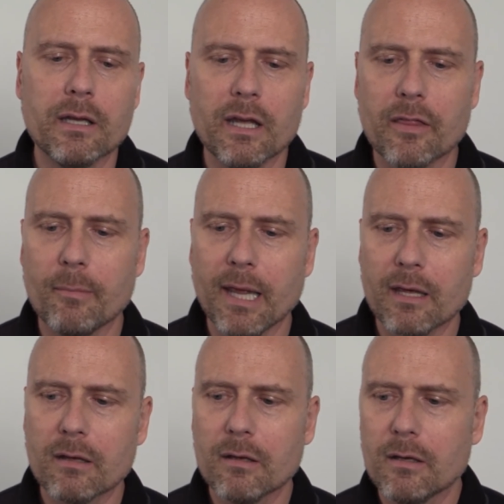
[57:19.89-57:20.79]
in the black
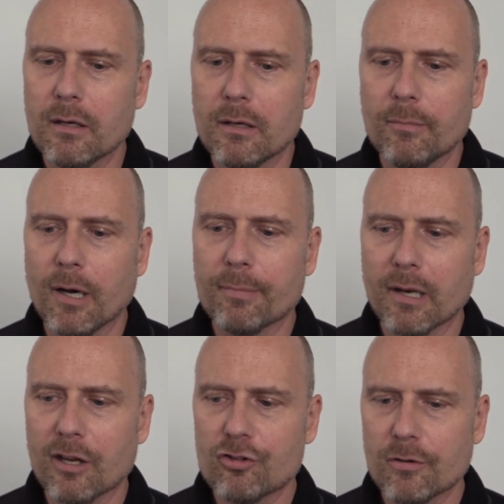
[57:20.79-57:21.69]

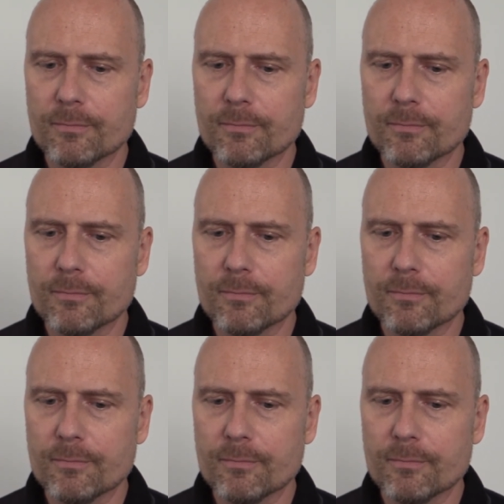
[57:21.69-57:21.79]
population.